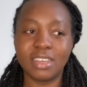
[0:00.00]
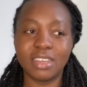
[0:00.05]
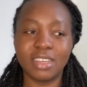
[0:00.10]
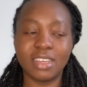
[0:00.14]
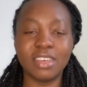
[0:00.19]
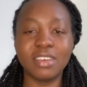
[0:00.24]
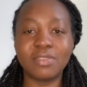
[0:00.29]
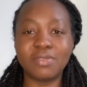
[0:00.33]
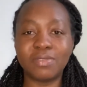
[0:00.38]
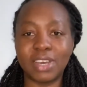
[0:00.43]

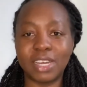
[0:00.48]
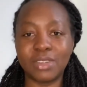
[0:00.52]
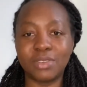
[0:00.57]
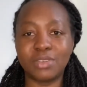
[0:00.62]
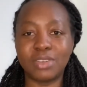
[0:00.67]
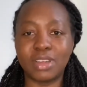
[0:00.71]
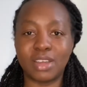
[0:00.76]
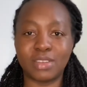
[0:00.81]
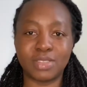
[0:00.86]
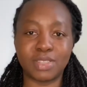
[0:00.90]
if I
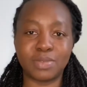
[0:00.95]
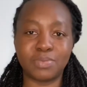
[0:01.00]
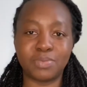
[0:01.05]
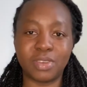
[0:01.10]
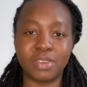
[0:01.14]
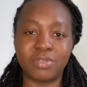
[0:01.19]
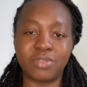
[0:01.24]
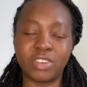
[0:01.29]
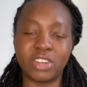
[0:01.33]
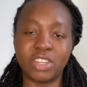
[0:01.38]
don't know how to
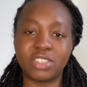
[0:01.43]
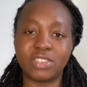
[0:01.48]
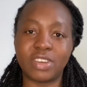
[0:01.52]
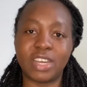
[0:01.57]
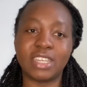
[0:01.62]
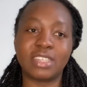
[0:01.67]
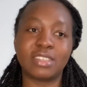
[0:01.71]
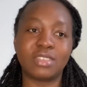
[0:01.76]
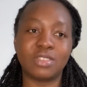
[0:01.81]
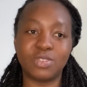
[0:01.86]
speak French,
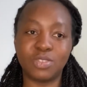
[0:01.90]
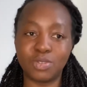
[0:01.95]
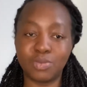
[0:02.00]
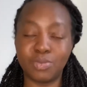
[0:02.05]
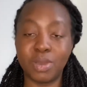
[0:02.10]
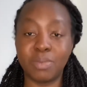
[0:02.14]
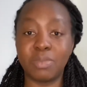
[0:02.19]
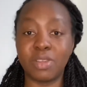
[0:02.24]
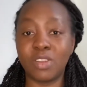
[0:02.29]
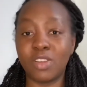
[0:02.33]
right? You
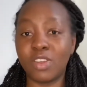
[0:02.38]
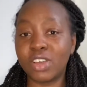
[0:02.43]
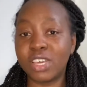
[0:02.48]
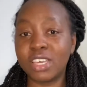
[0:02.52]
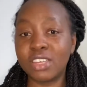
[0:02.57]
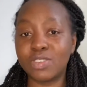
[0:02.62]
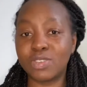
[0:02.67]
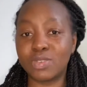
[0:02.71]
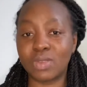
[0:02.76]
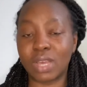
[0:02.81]
may be
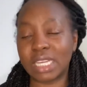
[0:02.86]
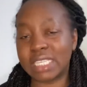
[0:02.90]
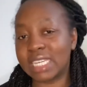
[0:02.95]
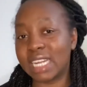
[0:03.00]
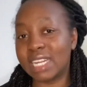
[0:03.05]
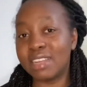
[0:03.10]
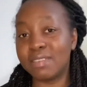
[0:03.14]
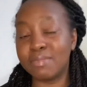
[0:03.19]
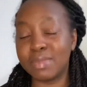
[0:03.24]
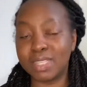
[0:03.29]
lucky to
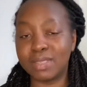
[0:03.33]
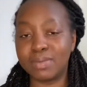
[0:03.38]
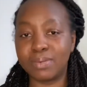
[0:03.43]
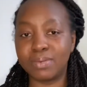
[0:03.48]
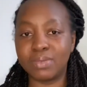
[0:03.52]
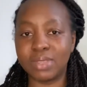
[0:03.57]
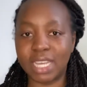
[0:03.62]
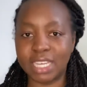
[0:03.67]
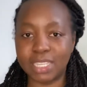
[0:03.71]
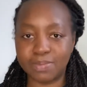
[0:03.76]
actually meet
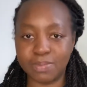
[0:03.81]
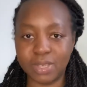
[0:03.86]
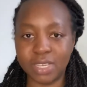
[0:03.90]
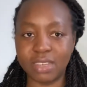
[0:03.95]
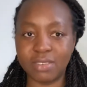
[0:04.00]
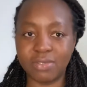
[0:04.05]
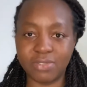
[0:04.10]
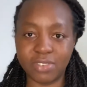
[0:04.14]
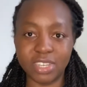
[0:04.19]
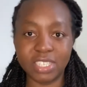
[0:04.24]
people that
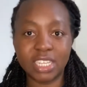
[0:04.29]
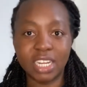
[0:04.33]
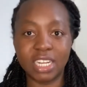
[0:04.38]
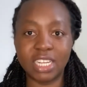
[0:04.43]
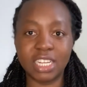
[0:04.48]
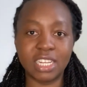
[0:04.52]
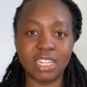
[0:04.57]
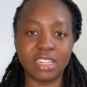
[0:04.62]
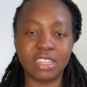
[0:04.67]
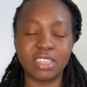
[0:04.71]
speak French and
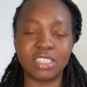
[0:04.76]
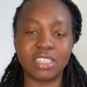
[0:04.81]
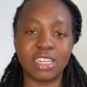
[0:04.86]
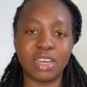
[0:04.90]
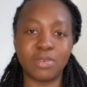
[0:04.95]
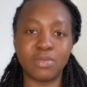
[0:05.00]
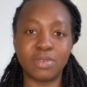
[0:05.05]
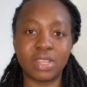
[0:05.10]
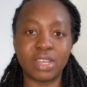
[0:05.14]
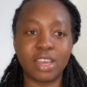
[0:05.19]
English
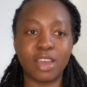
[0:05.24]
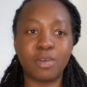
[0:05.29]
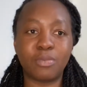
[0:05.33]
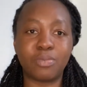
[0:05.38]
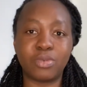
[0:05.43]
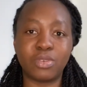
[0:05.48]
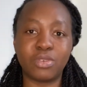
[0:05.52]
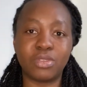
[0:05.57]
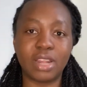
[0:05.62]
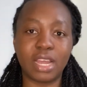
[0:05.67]
that would
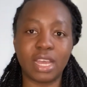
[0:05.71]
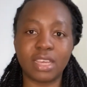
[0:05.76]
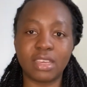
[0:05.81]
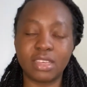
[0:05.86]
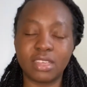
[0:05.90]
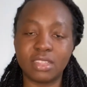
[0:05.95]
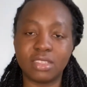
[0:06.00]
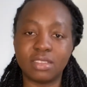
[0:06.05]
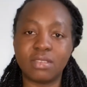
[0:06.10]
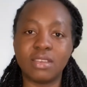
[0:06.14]
help you, like,
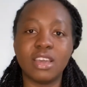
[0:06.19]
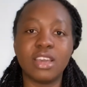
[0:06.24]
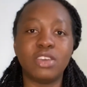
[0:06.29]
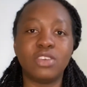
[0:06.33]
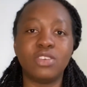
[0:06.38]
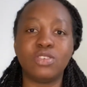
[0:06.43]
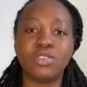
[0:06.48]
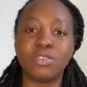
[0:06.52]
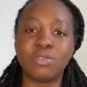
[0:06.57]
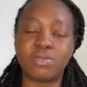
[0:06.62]
in,
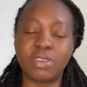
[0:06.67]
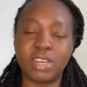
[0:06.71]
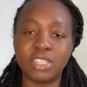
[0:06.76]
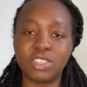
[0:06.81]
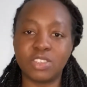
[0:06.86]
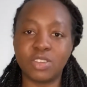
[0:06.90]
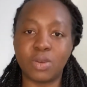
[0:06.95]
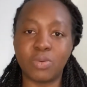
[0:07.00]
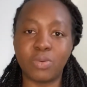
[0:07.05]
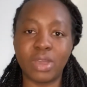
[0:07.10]
you know,
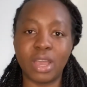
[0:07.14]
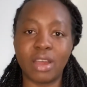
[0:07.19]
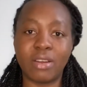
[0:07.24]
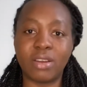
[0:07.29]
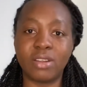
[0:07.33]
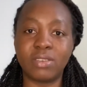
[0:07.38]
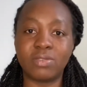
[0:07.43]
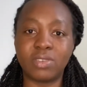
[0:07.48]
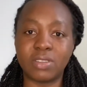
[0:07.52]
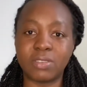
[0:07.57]
finding your way
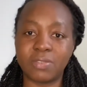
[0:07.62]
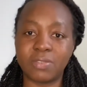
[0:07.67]
around for the